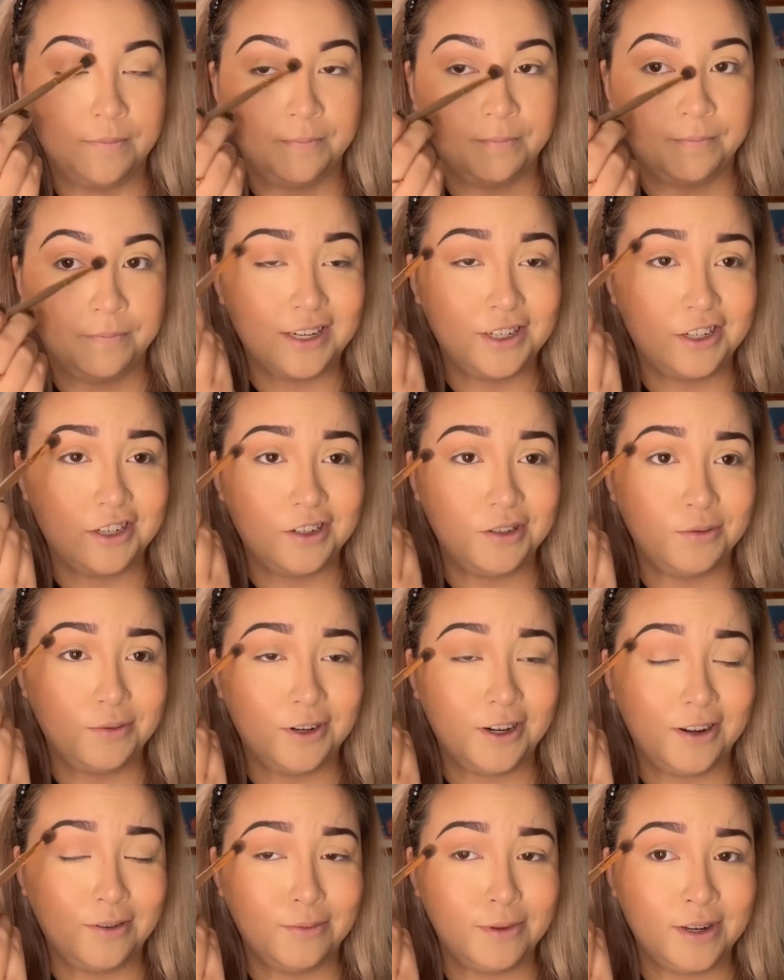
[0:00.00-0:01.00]
That's just
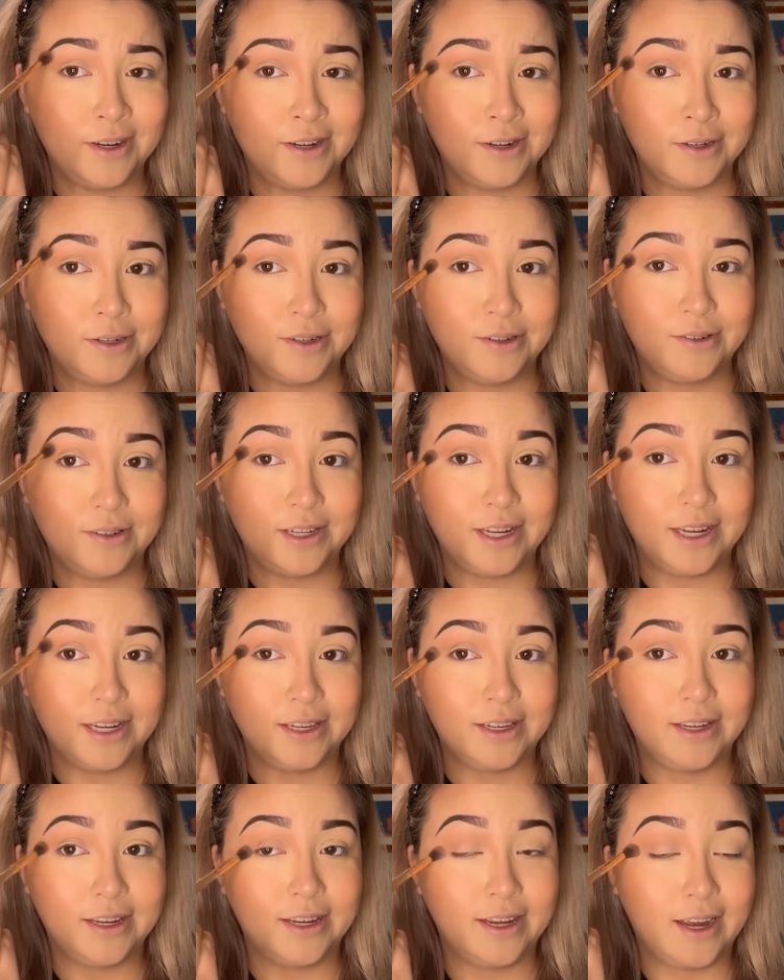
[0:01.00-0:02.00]
what I've been into
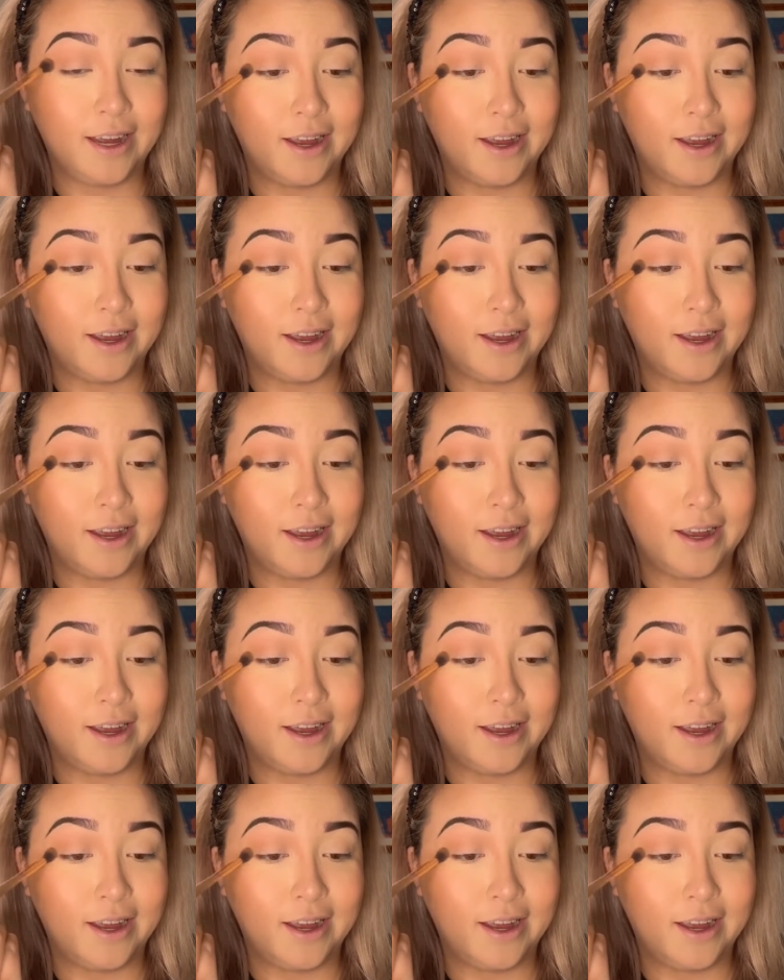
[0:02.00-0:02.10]
lately.